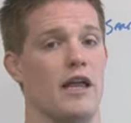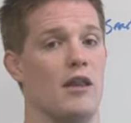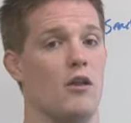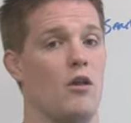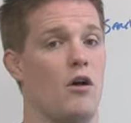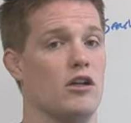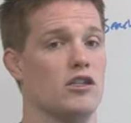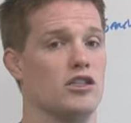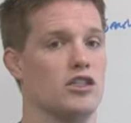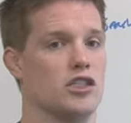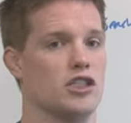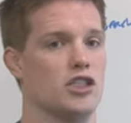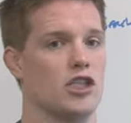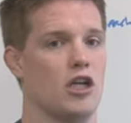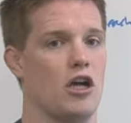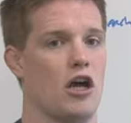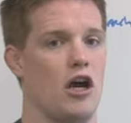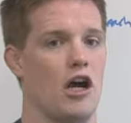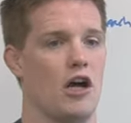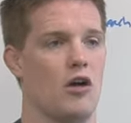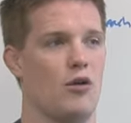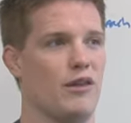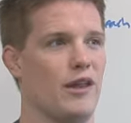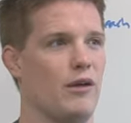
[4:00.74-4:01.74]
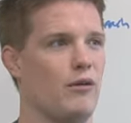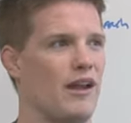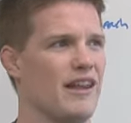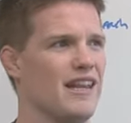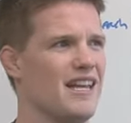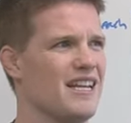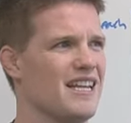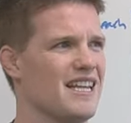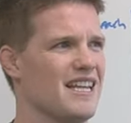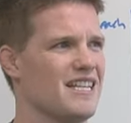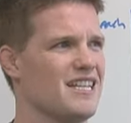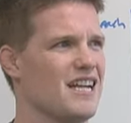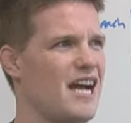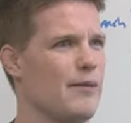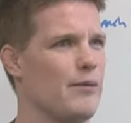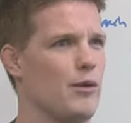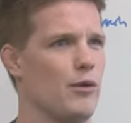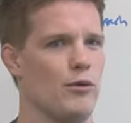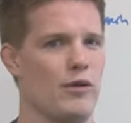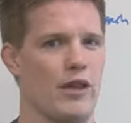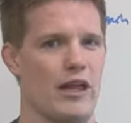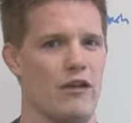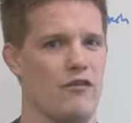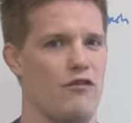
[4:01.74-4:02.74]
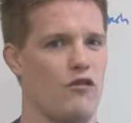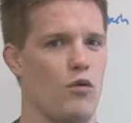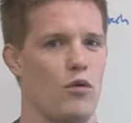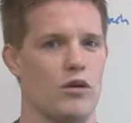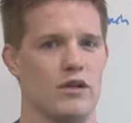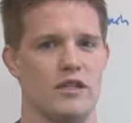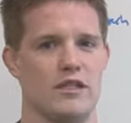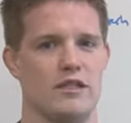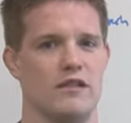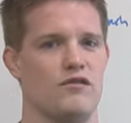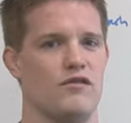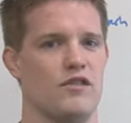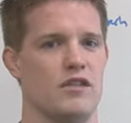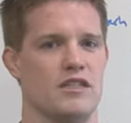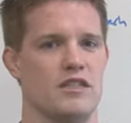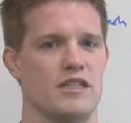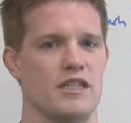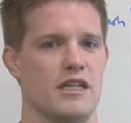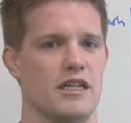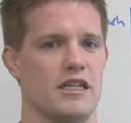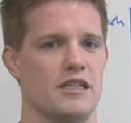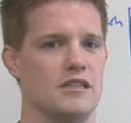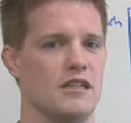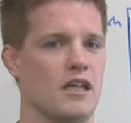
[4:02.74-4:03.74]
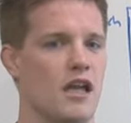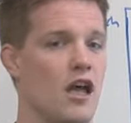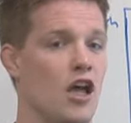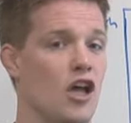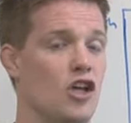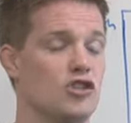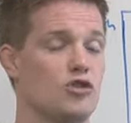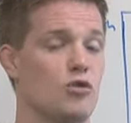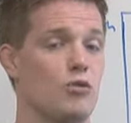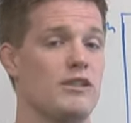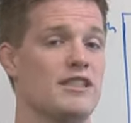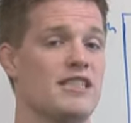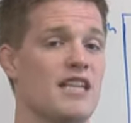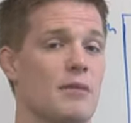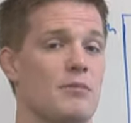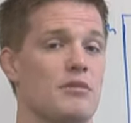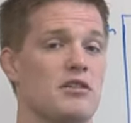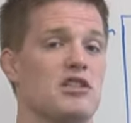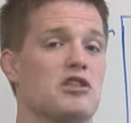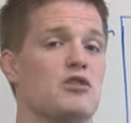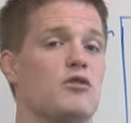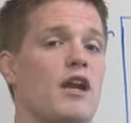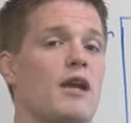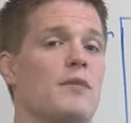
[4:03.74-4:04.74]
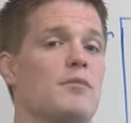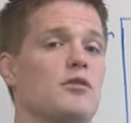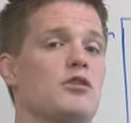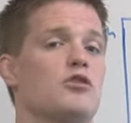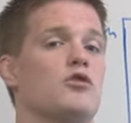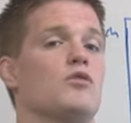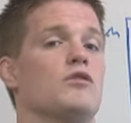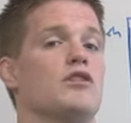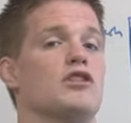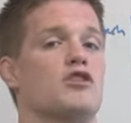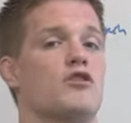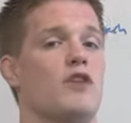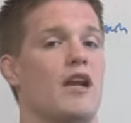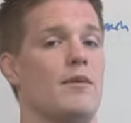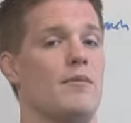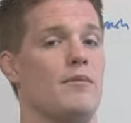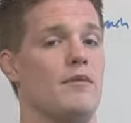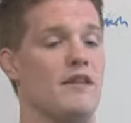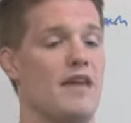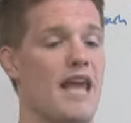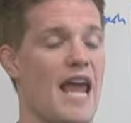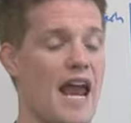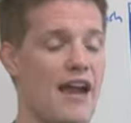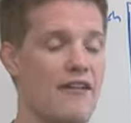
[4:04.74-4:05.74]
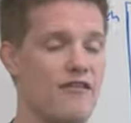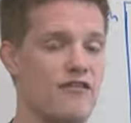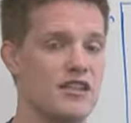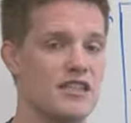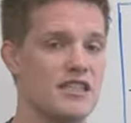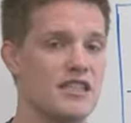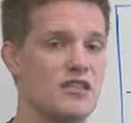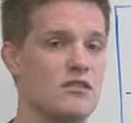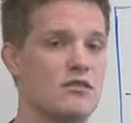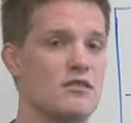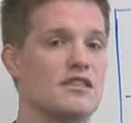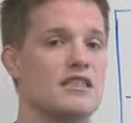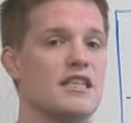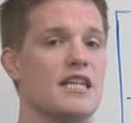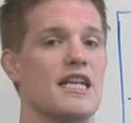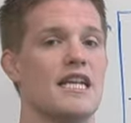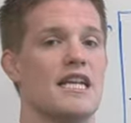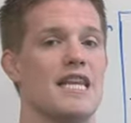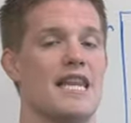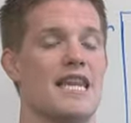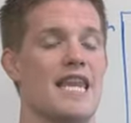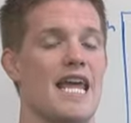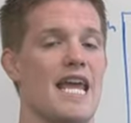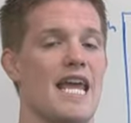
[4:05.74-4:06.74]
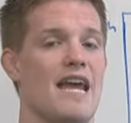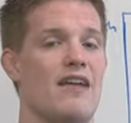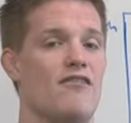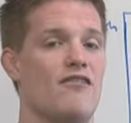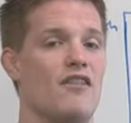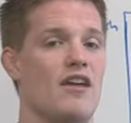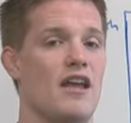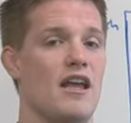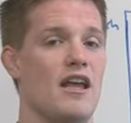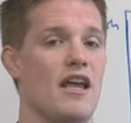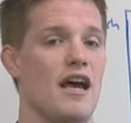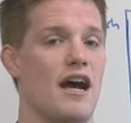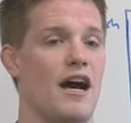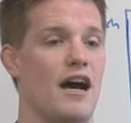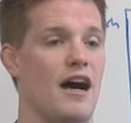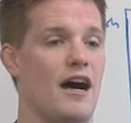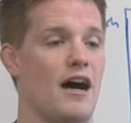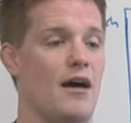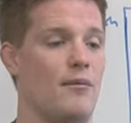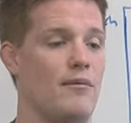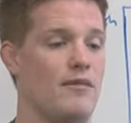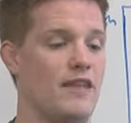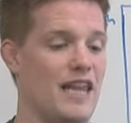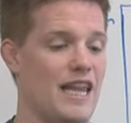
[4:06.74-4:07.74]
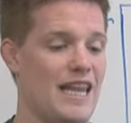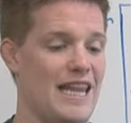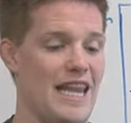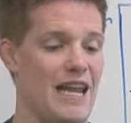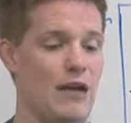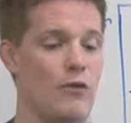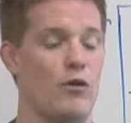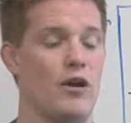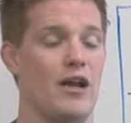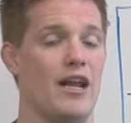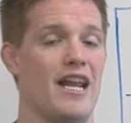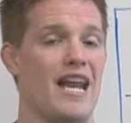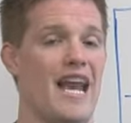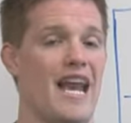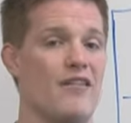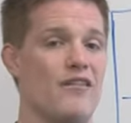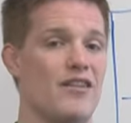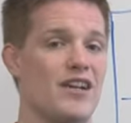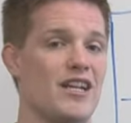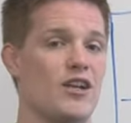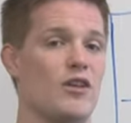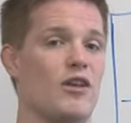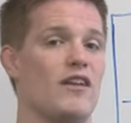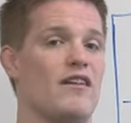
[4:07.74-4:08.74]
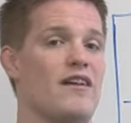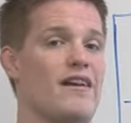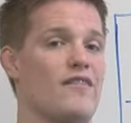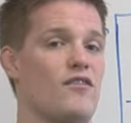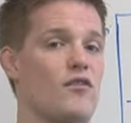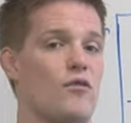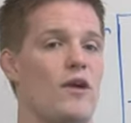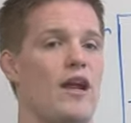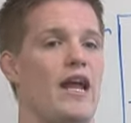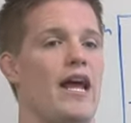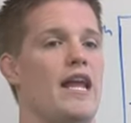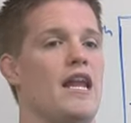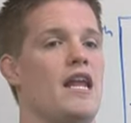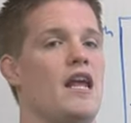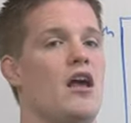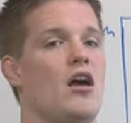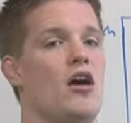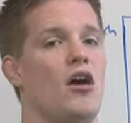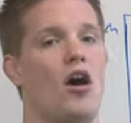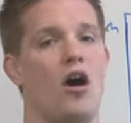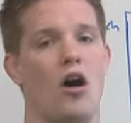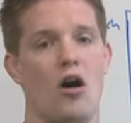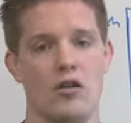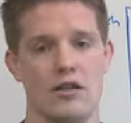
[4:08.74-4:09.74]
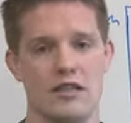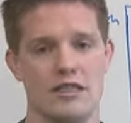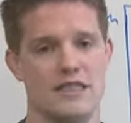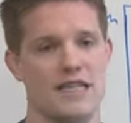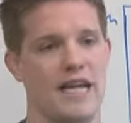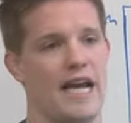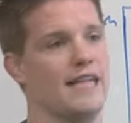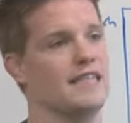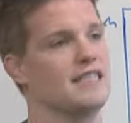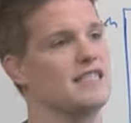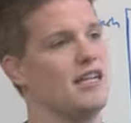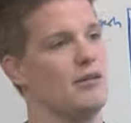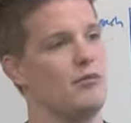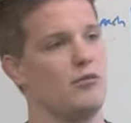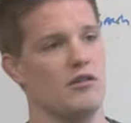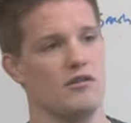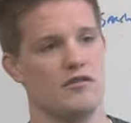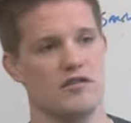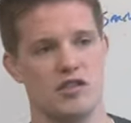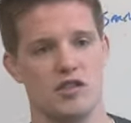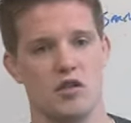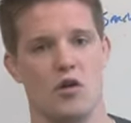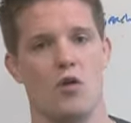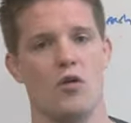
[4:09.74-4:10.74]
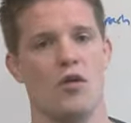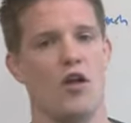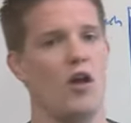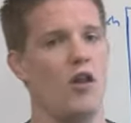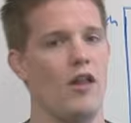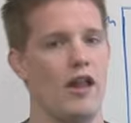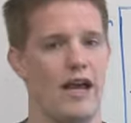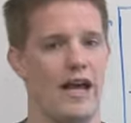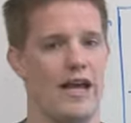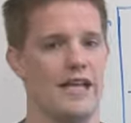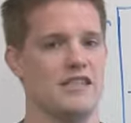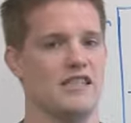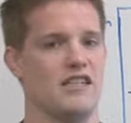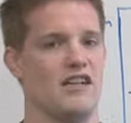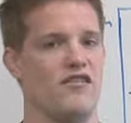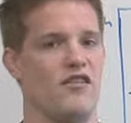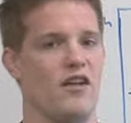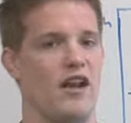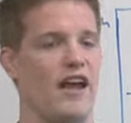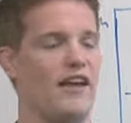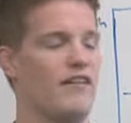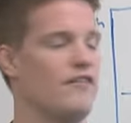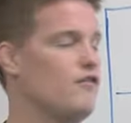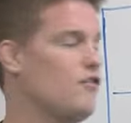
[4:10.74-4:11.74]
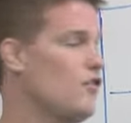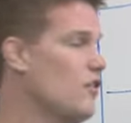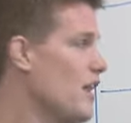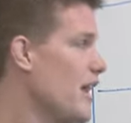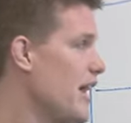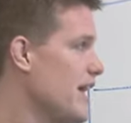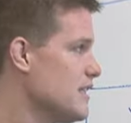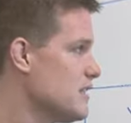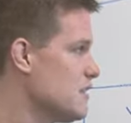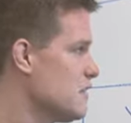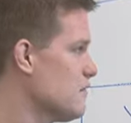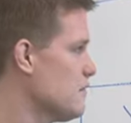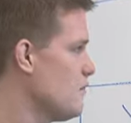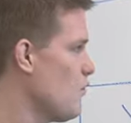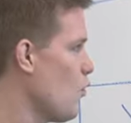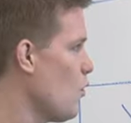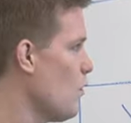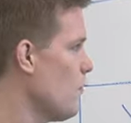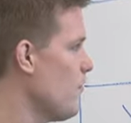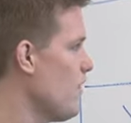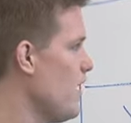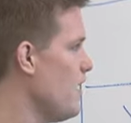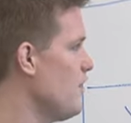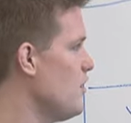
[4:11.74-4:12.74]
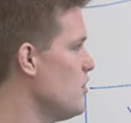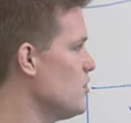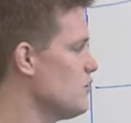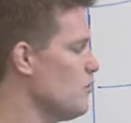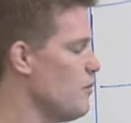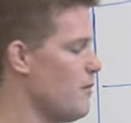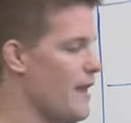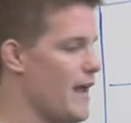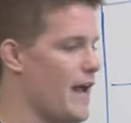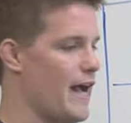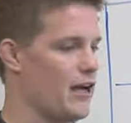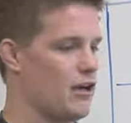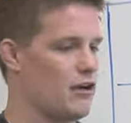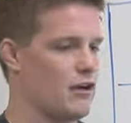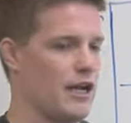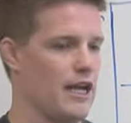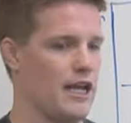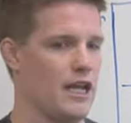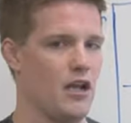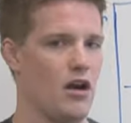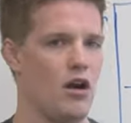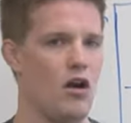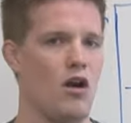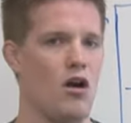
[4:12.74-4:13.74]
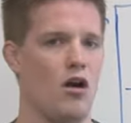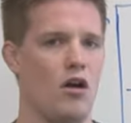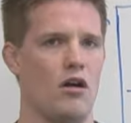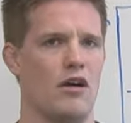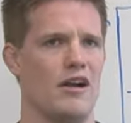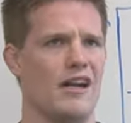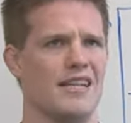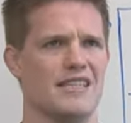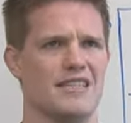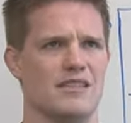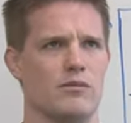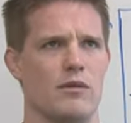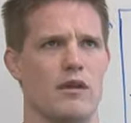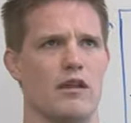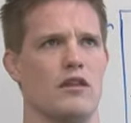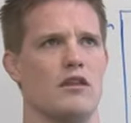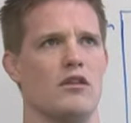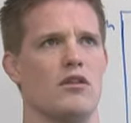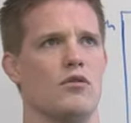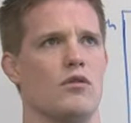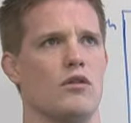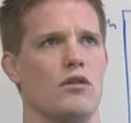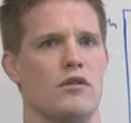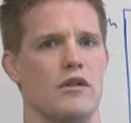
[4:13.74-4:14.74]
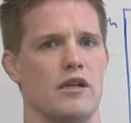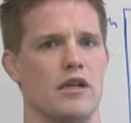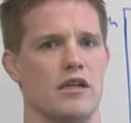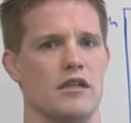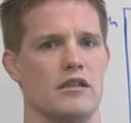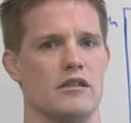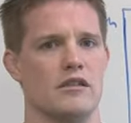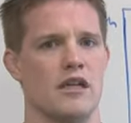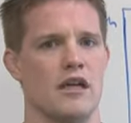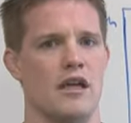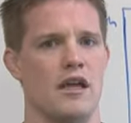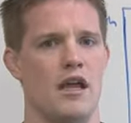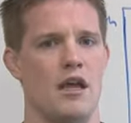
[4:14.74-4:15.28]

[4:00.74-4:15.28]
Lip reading: had launched in Chicago. And I think at the time they were in like 14 different cities. So we set up a scraper tool to scrape every single city that they were in, every deal they ever ran, all the stats, the number of sold, all that kind of stuff. And for the last 4 or 5 years, we've been aggregating all, I guess it's been 2 or 3 years,